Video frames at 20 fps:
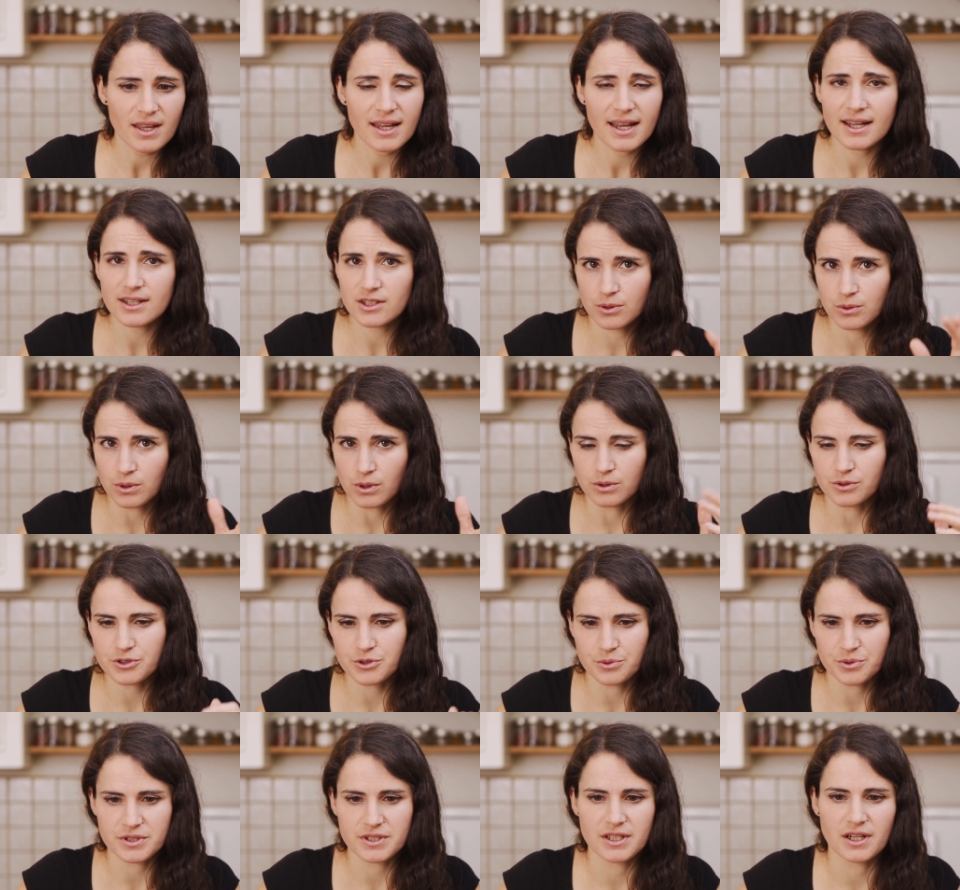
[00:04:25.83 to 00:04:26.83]
And you'll
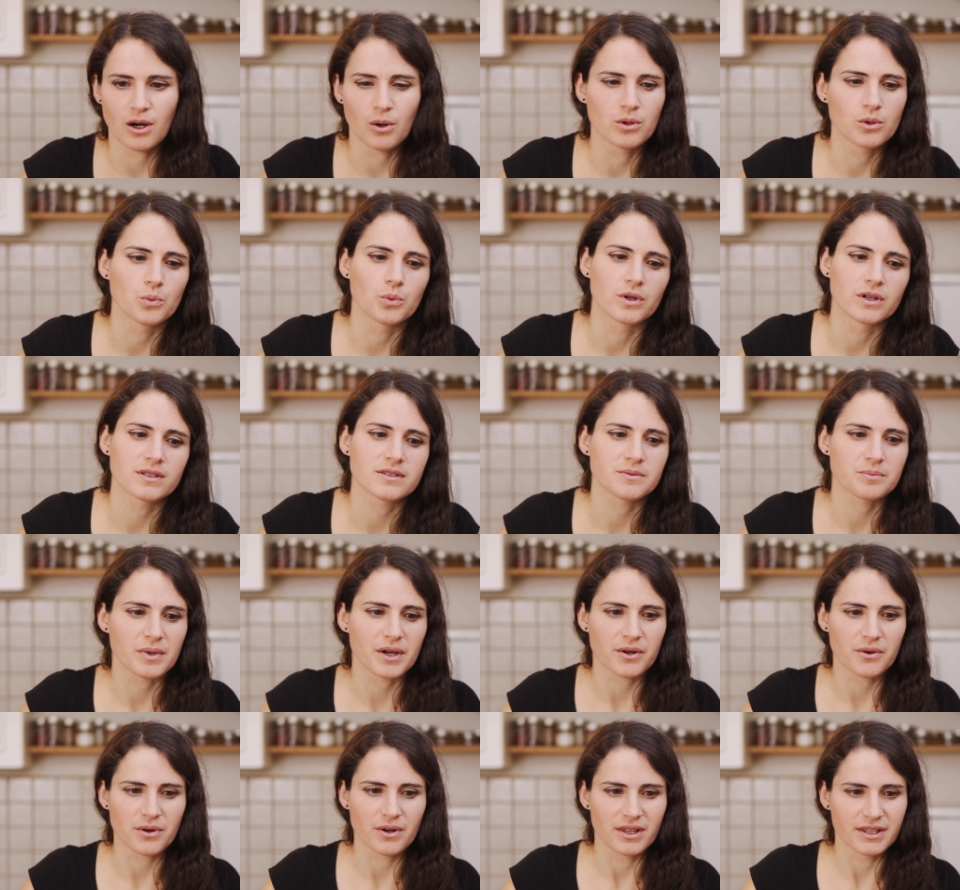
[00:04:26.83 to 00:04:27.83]
also see how it works
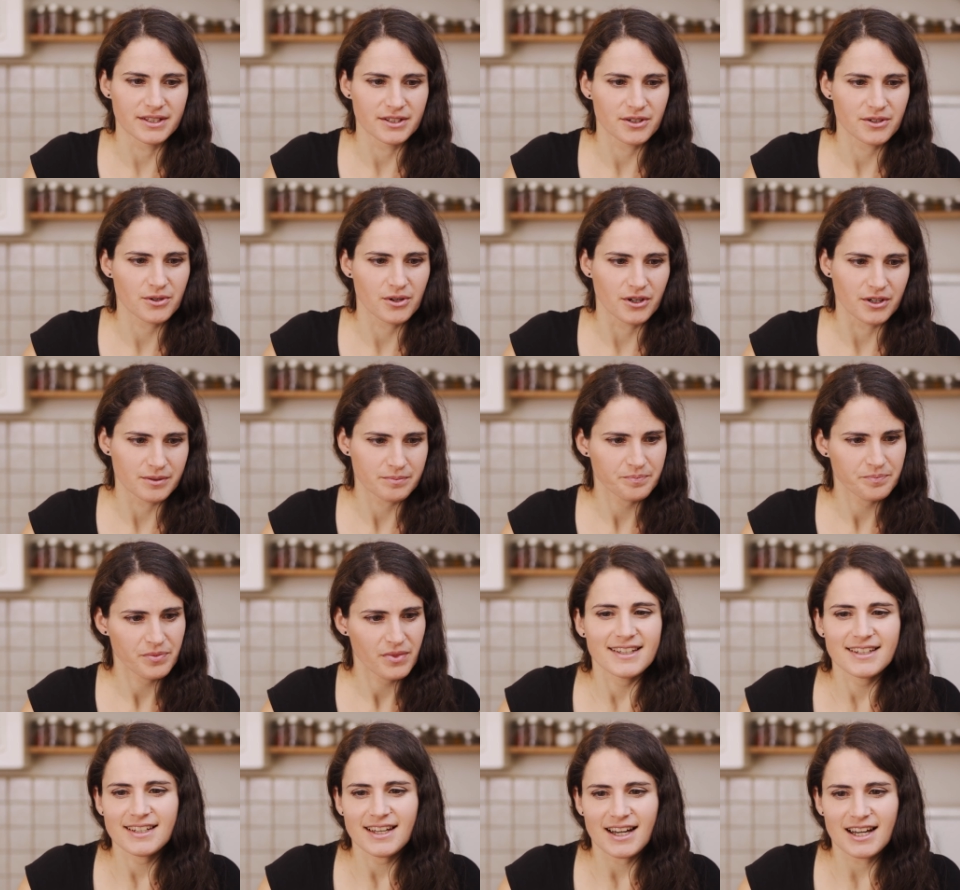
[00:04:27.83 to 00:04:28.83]
better later on.
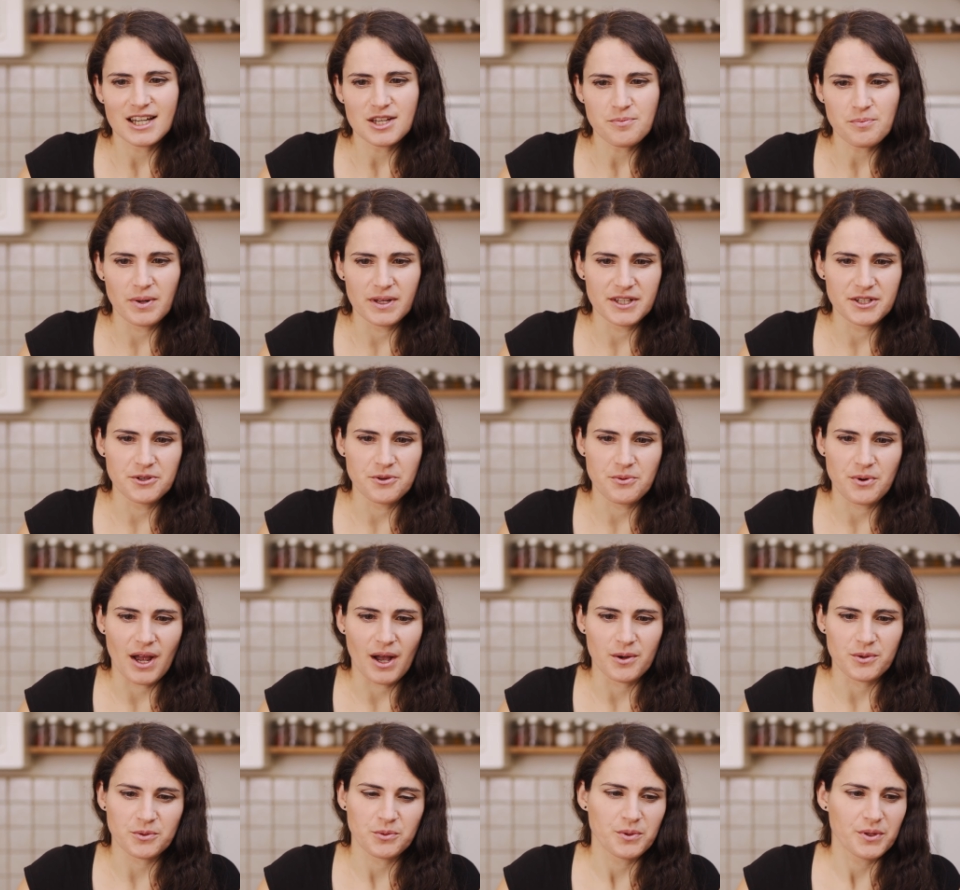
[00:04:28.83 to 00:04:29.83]
Then I played
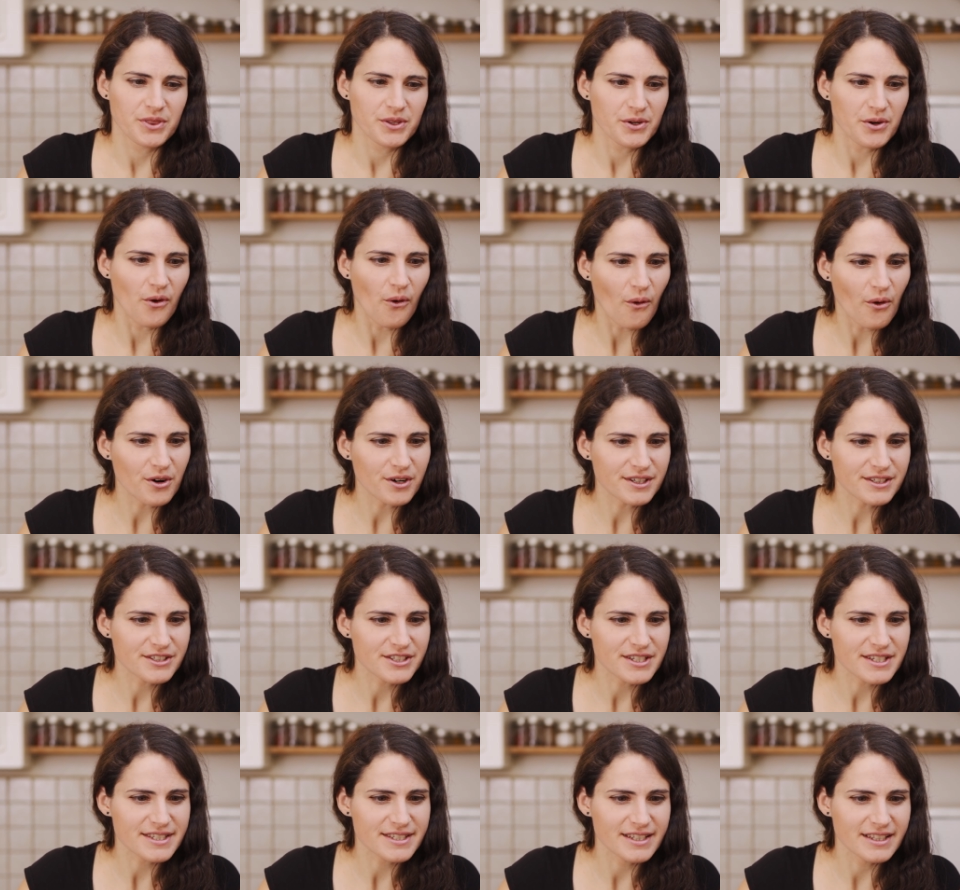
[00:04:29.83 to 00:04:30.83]
around with the
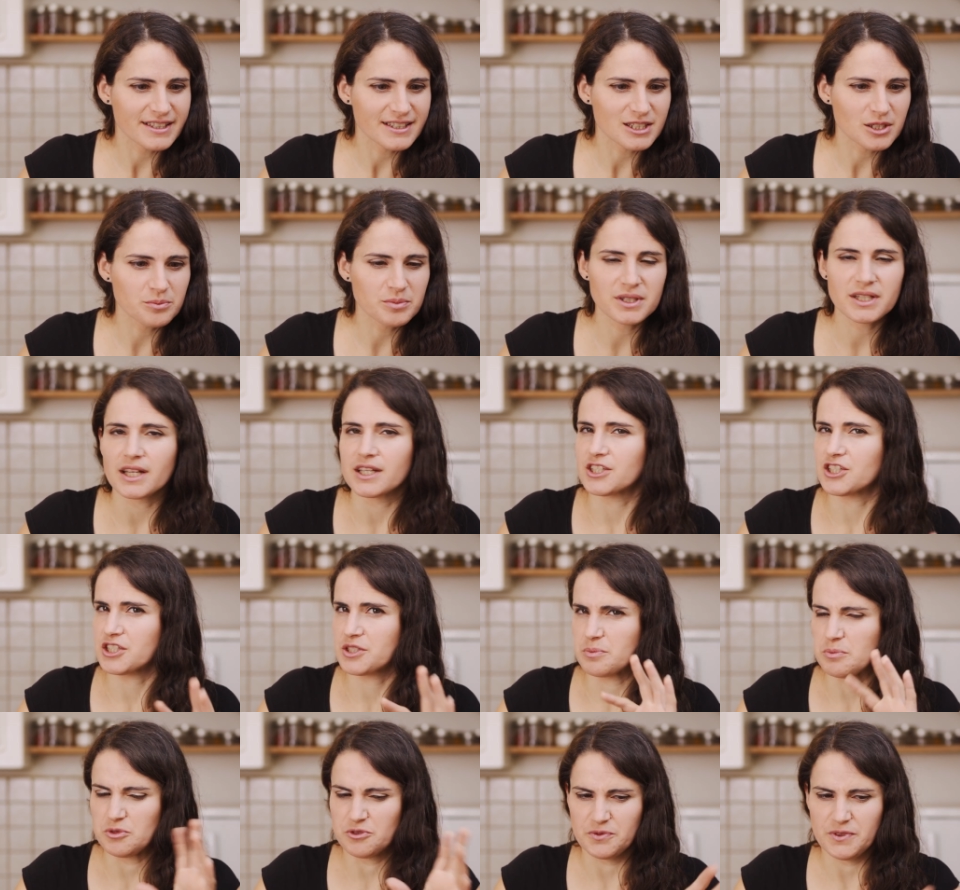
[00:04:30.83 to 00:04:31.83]
oranges a little bit. I
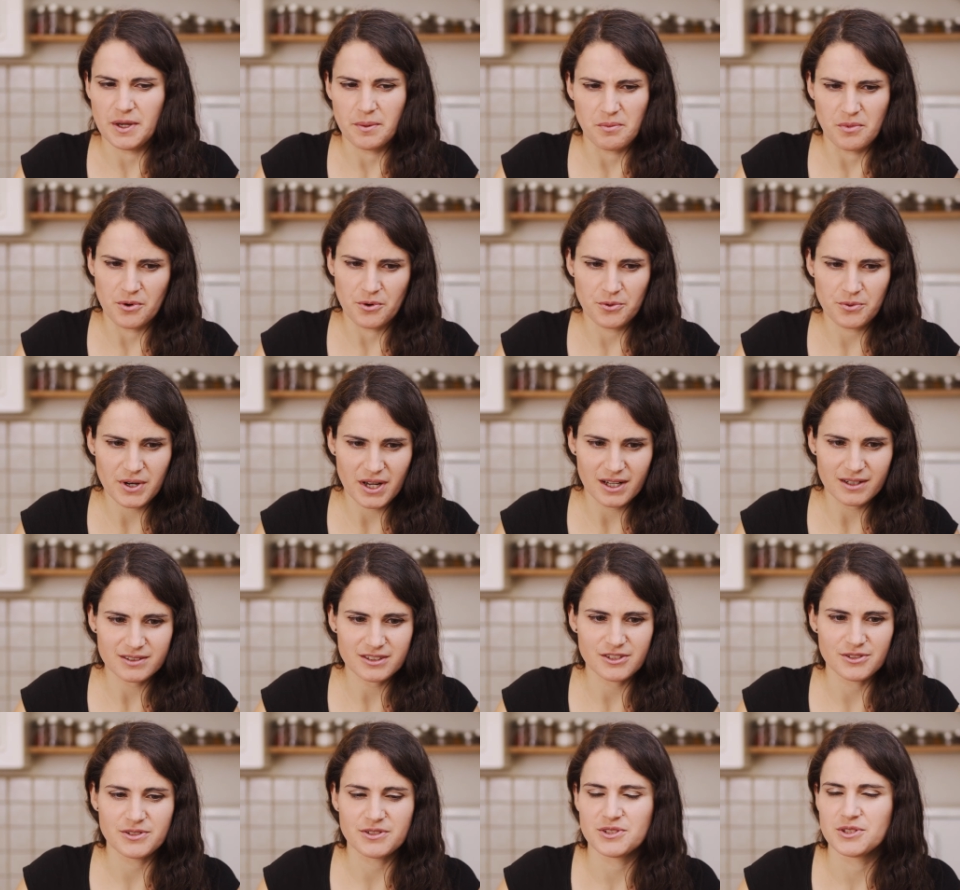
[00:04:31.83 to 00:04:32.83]
just moved them around
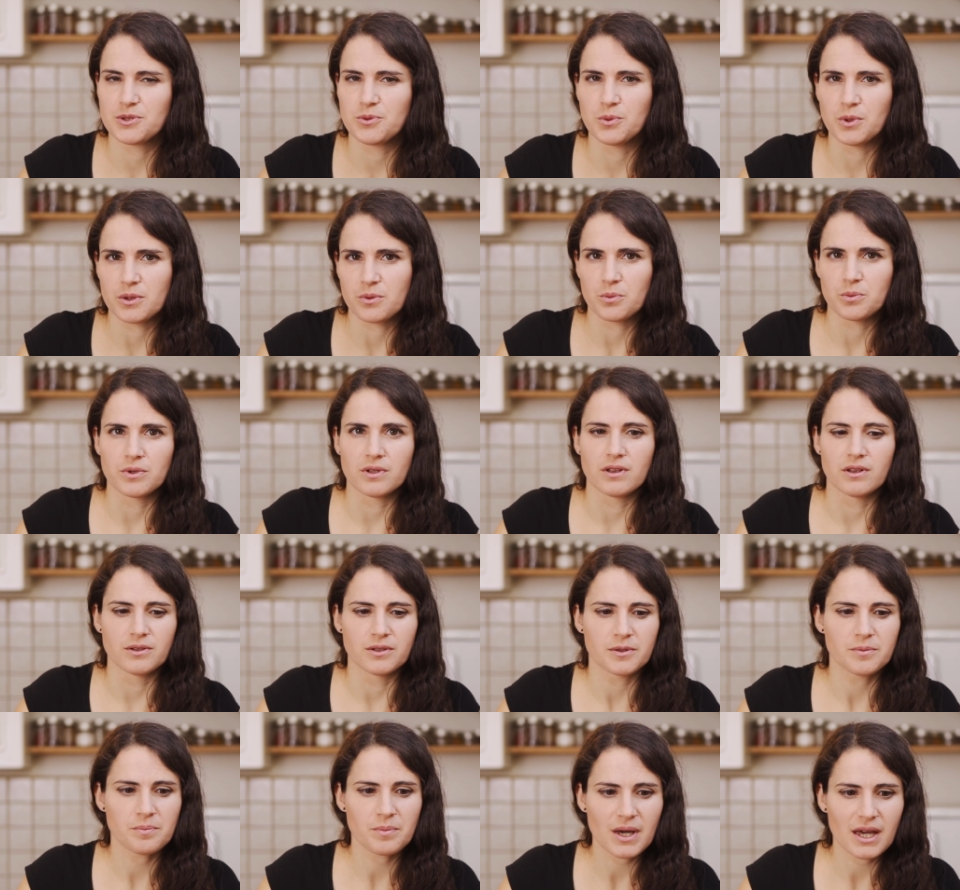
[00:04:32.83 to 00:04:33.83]
to see what would
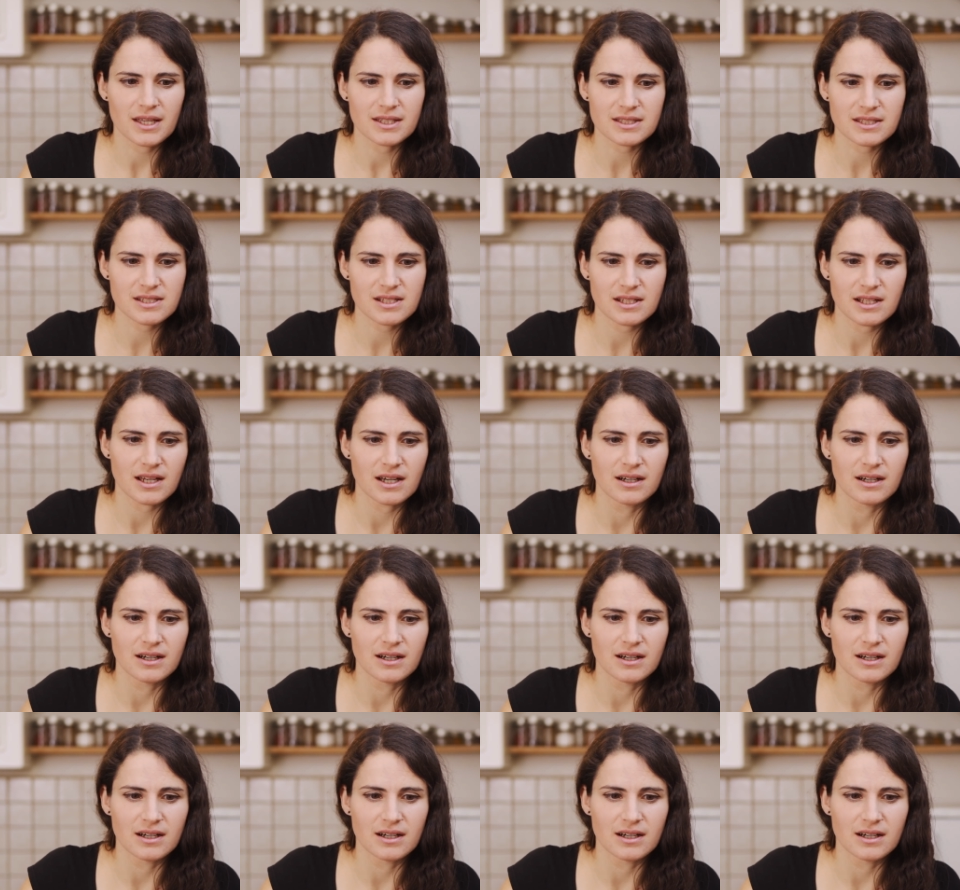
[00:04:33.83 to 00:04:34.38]
look best.